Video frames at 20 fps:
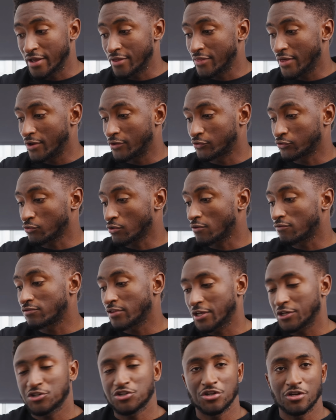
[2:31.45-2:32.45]
and that is a
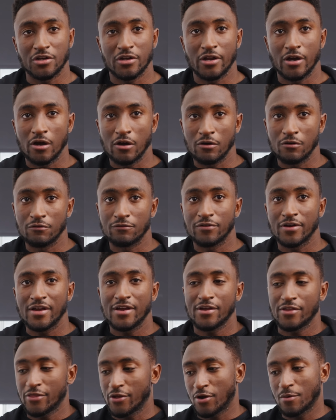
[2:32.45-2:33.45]
reflection of
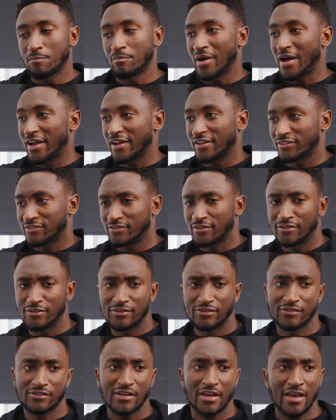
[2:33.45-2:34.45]
their
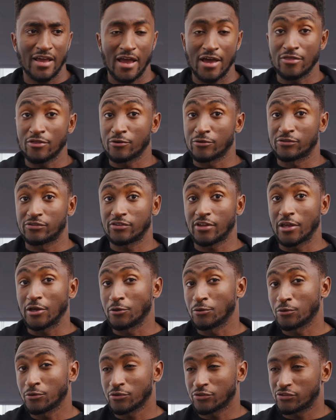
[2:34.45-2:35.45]
biases and their
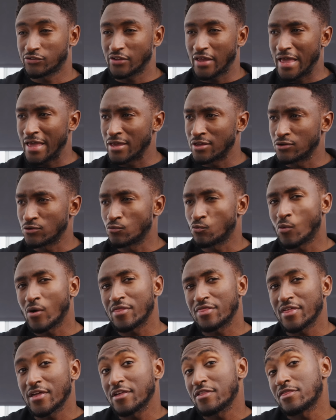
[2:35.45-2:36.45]
skills and
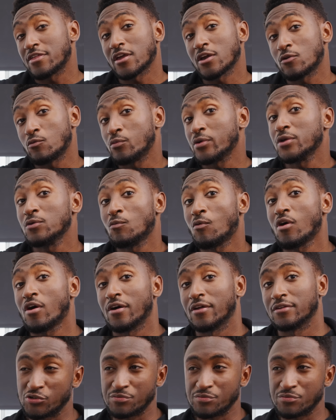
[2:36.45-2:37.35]
what they think we want.